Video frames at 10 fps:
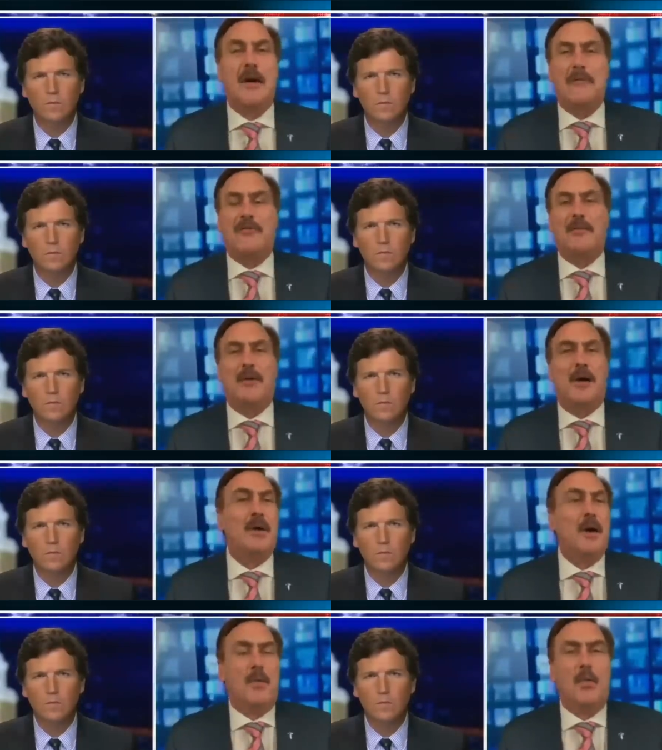Speaker 1: from the
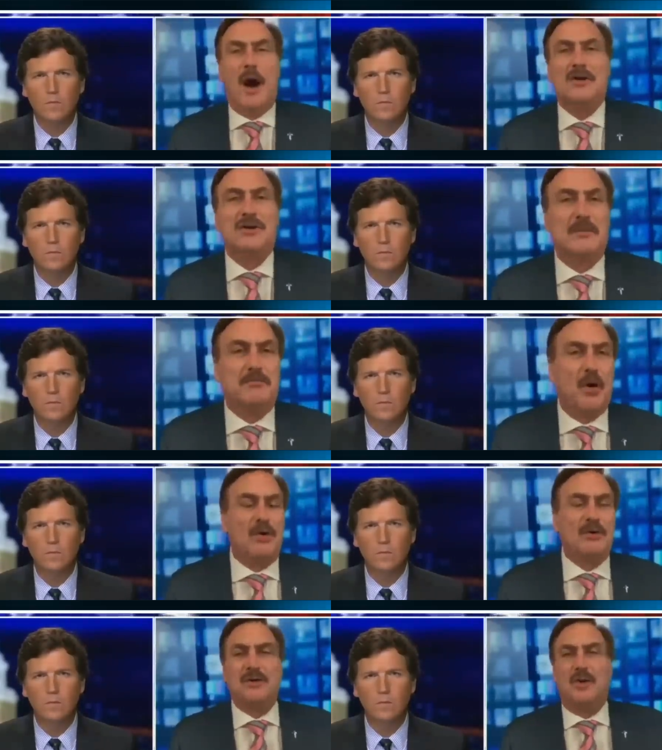Washington
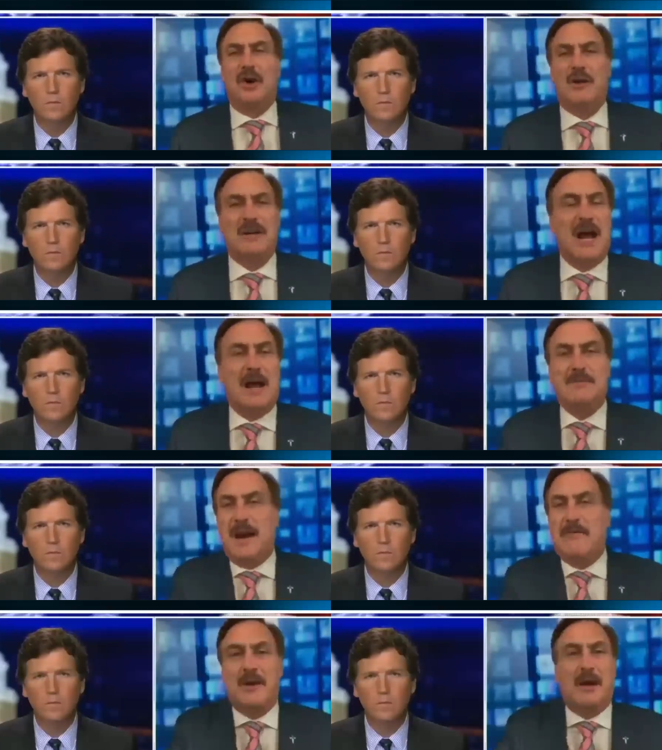Post, New York Times,
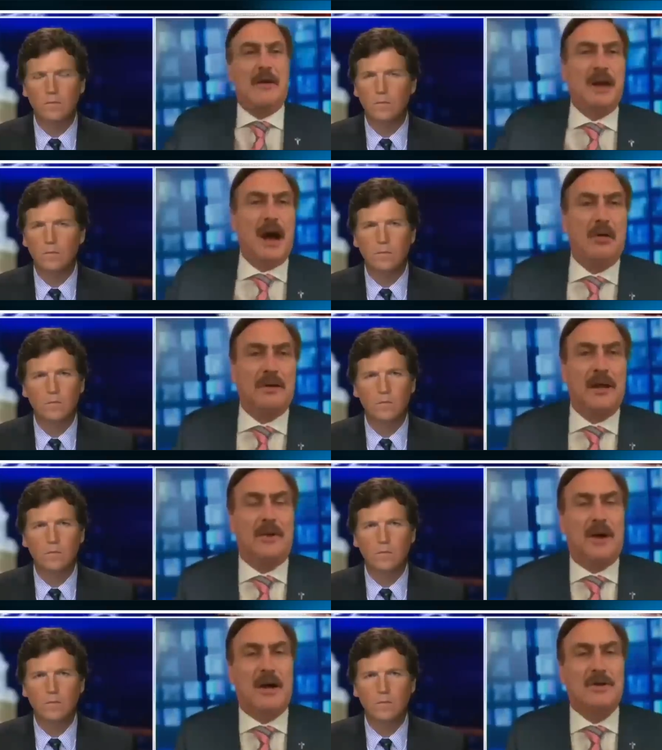every every outlet in
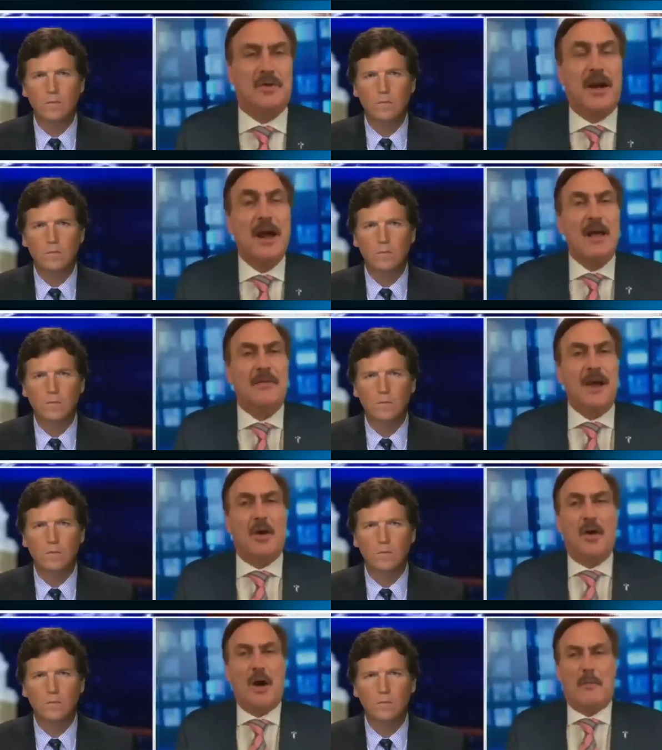the country, they
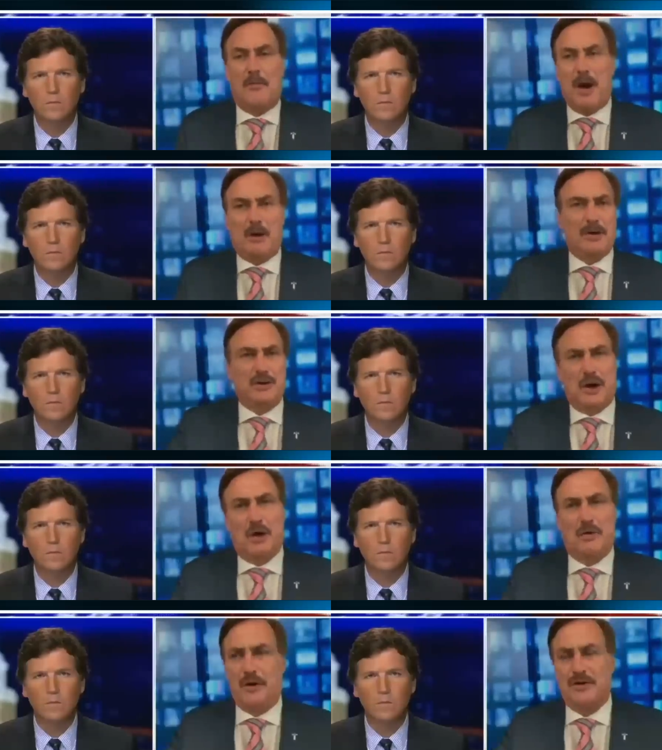go, Mike
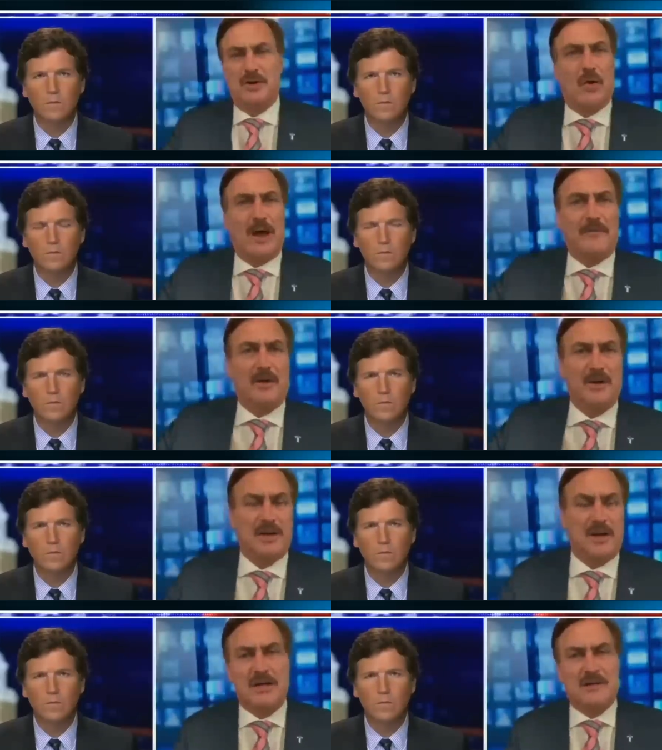Lindell, there's no
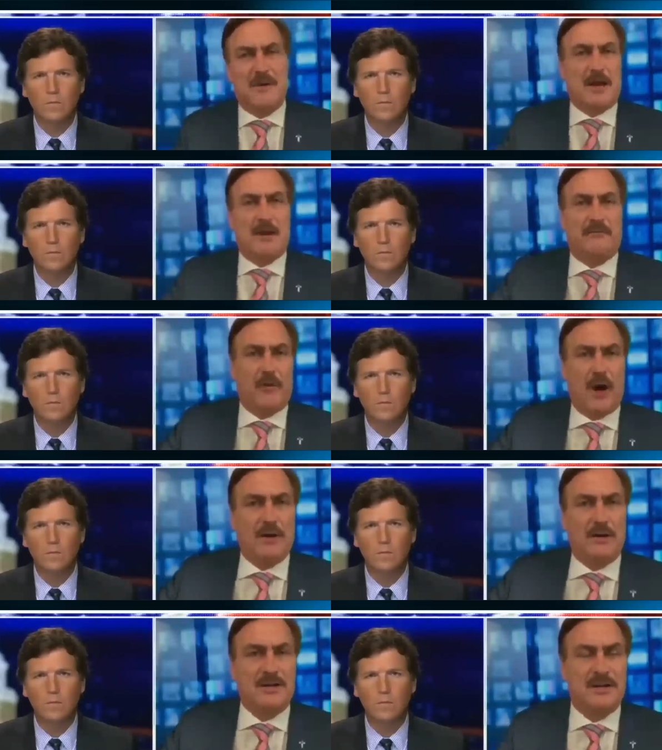evidence and he's making
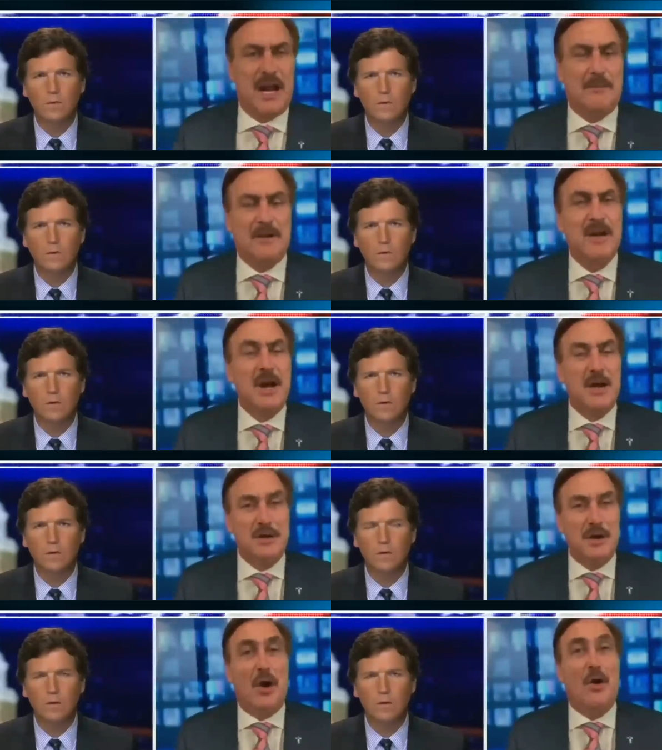fraudulent statements.
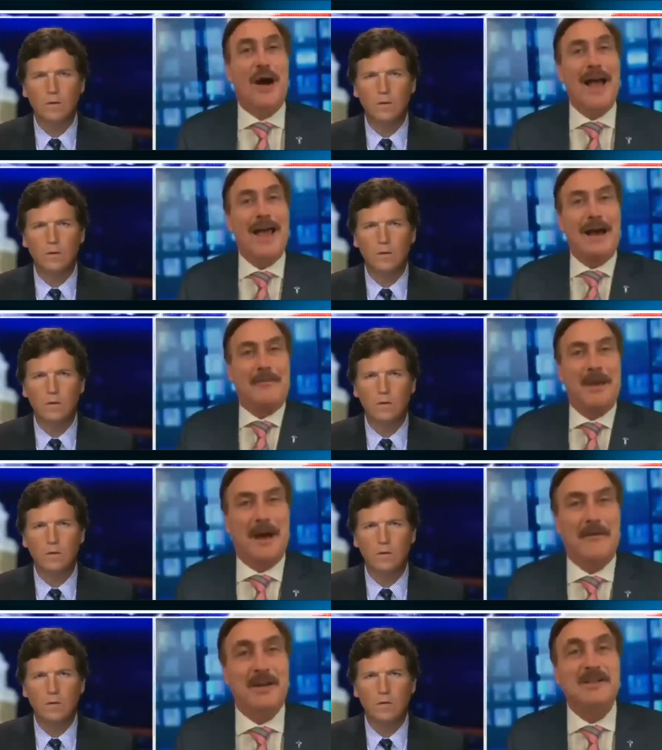No, I have the
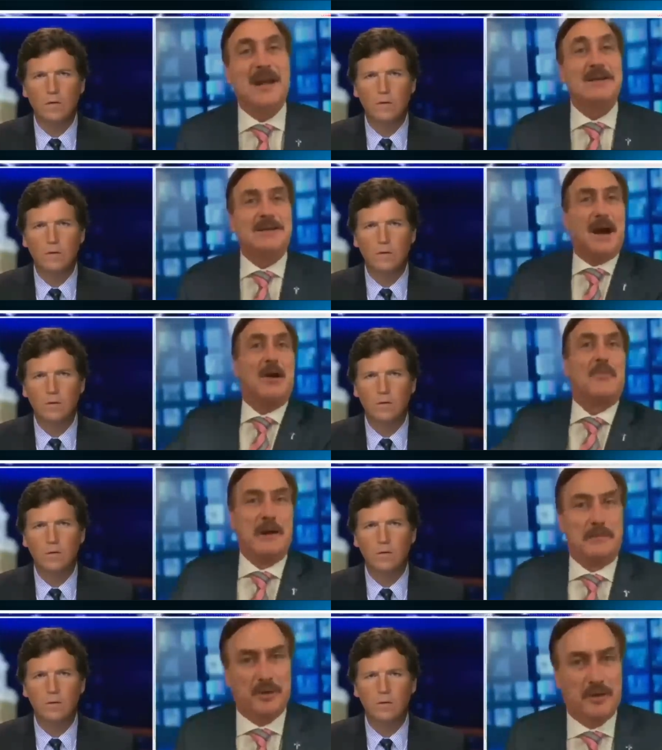evidence. I dare
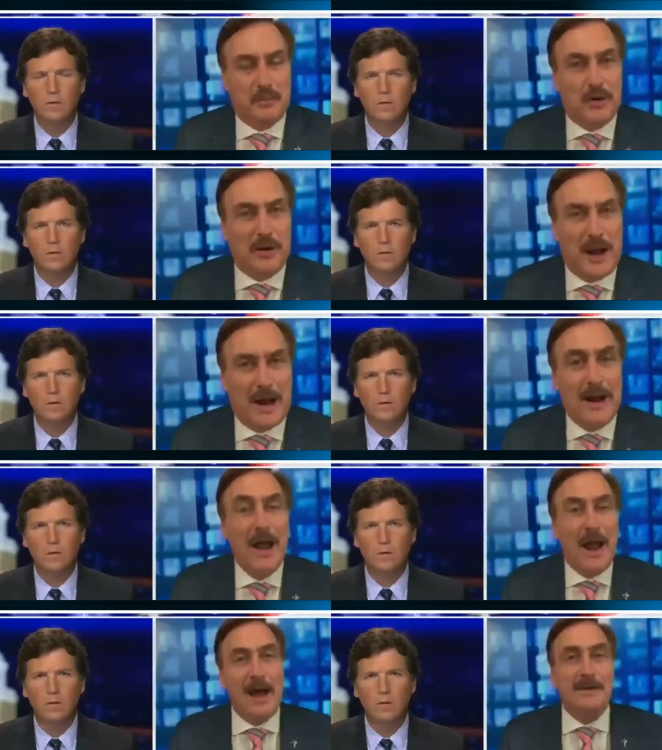people to put it on.
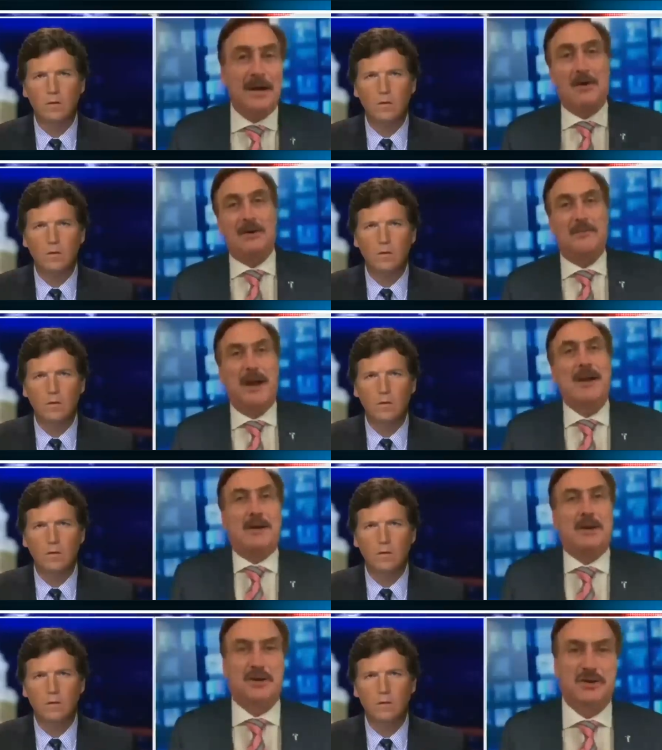I dare
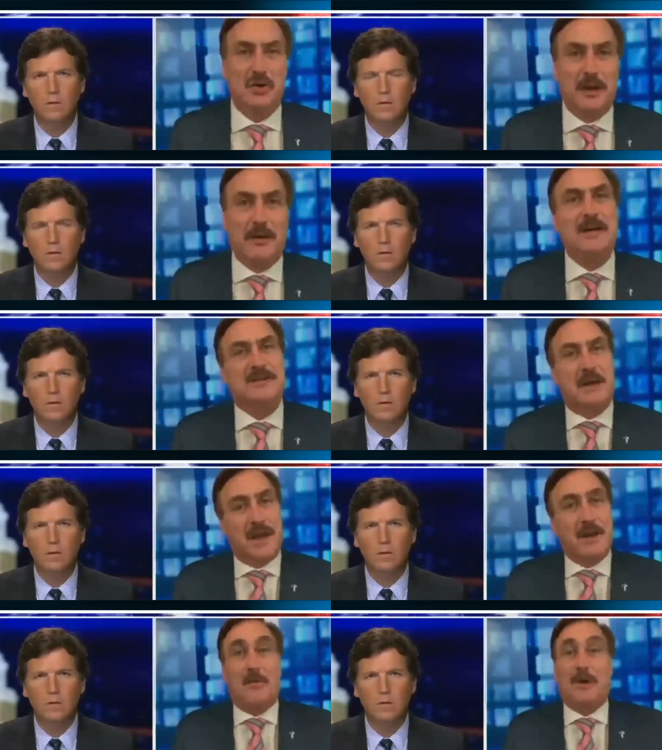Dominion to sue me because
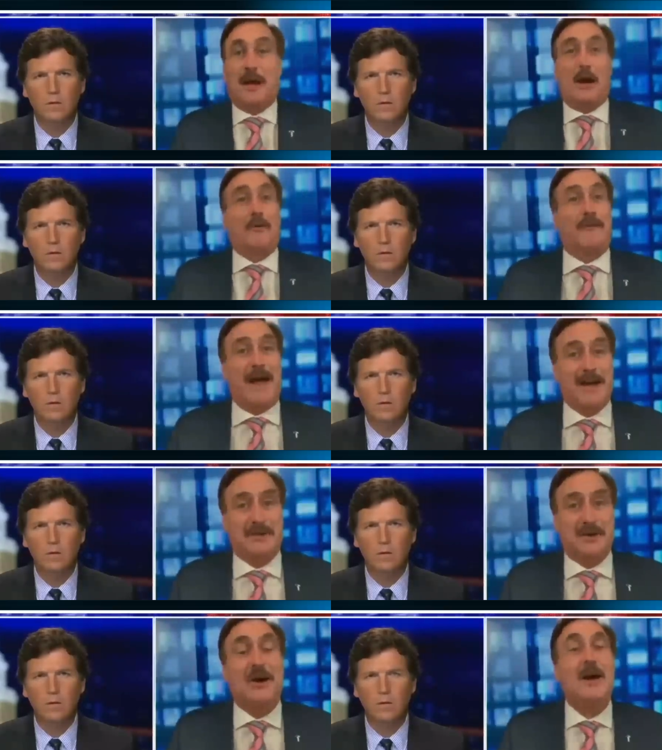then it would get out faster.